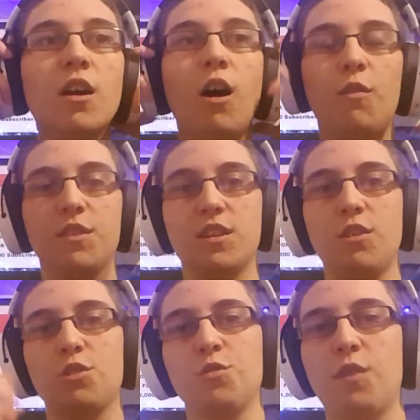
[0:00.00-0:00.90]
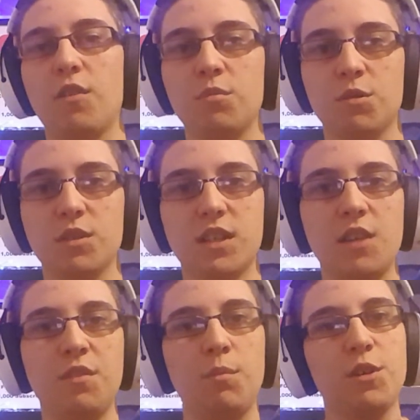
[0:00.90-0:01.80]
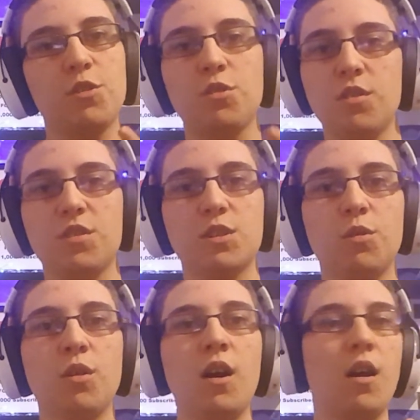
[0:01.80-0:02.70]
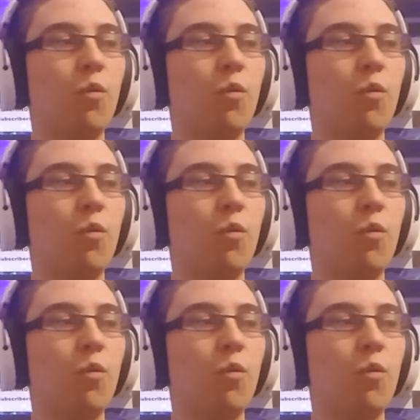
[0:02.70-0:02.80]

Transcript: obviously not too far from the receiver, but you could have still